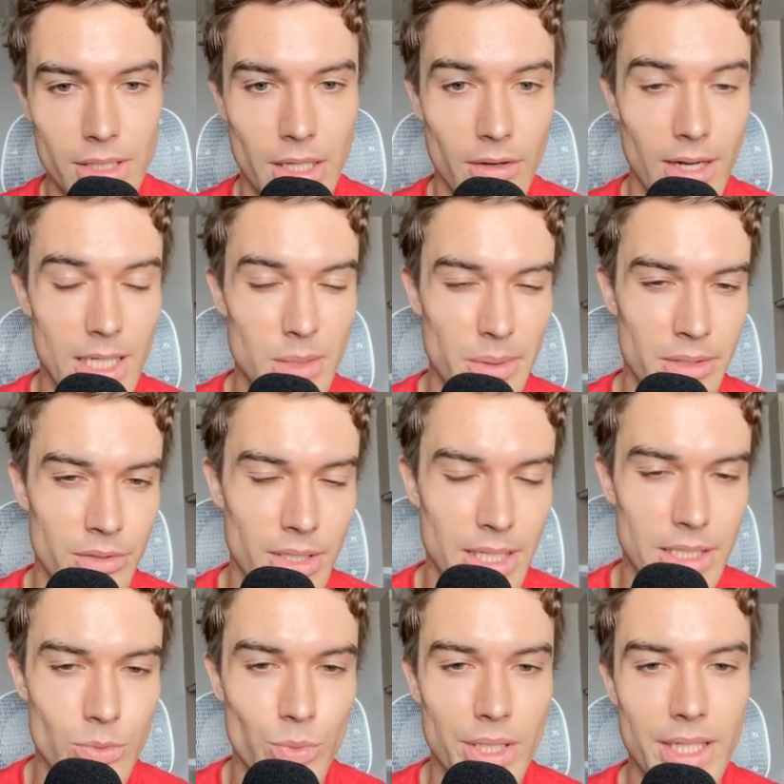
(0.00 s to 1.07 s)
Now, last but not
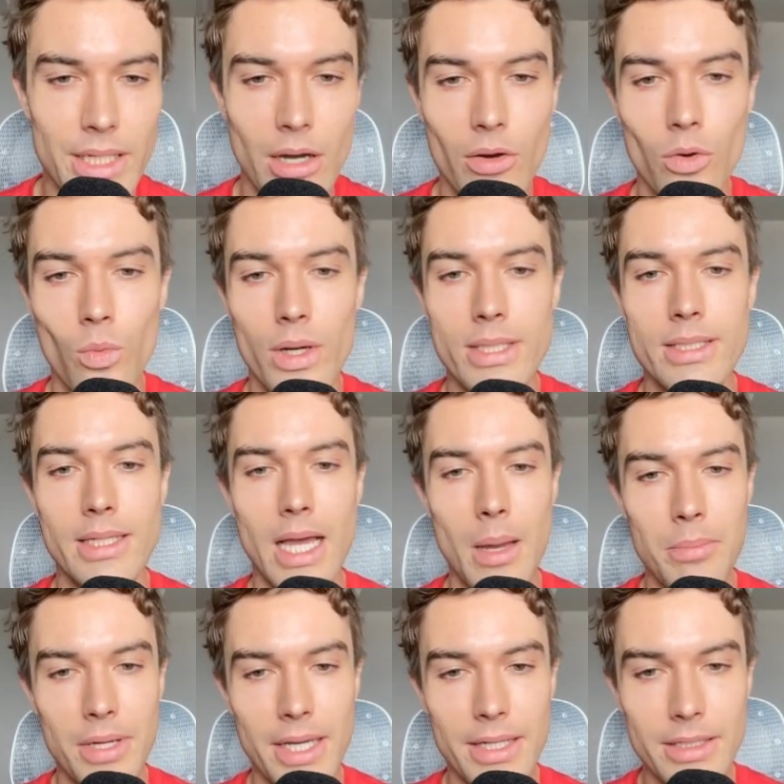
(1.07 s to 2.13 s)
least, we need our
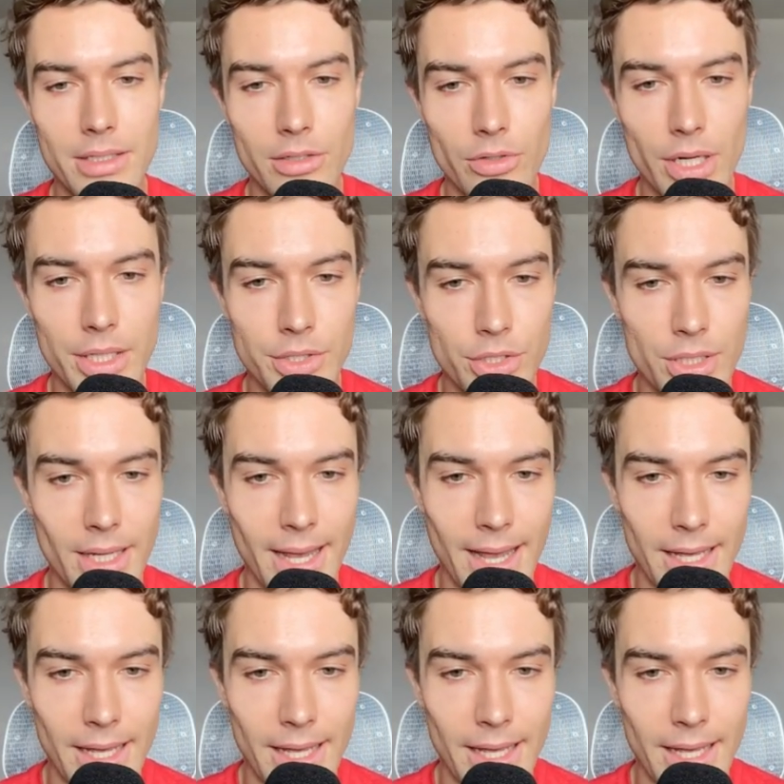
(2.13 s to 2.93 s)
WhatsApp integration,